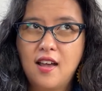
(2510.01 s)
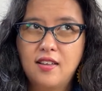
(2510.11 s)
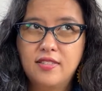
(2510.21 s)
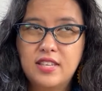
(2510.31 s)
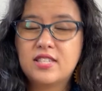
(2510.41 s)

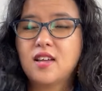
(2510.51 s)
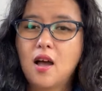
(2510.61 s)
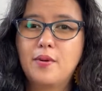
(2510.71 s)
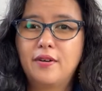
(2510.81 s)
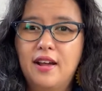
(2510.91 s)
this
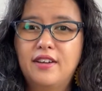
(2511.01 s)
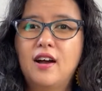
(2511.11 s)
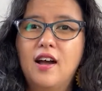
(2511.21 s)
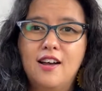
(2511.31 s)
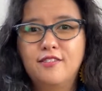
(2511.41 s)
time around
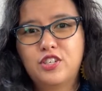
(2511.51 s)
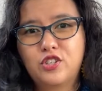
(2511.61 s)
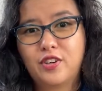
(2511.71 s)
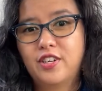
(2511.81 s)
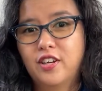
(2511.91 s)
I have
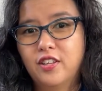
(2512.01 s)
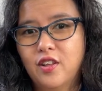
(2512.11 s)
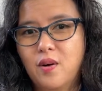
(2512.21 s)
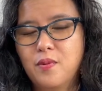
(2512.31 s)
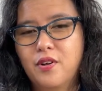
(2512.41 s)
enjoyed it a
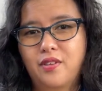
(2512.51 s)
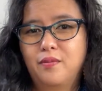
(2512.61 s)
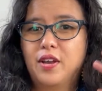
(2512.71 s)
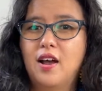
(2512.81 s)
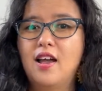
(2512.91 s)
lot more than
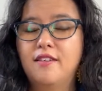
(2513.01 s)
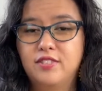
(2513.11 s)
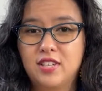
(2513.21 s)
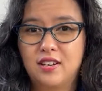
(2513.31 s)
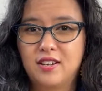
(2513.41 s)
when I have
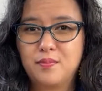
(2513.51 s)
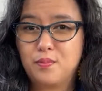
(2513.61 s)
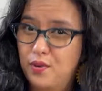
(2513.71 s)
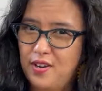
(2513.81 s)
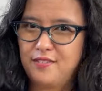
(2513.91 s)
done it
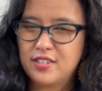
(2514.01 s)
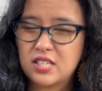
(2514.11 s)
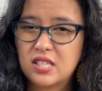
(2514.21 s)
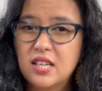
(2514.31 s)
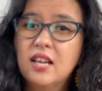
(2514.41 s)

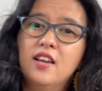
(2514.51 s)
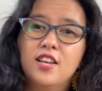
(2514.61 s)
previously.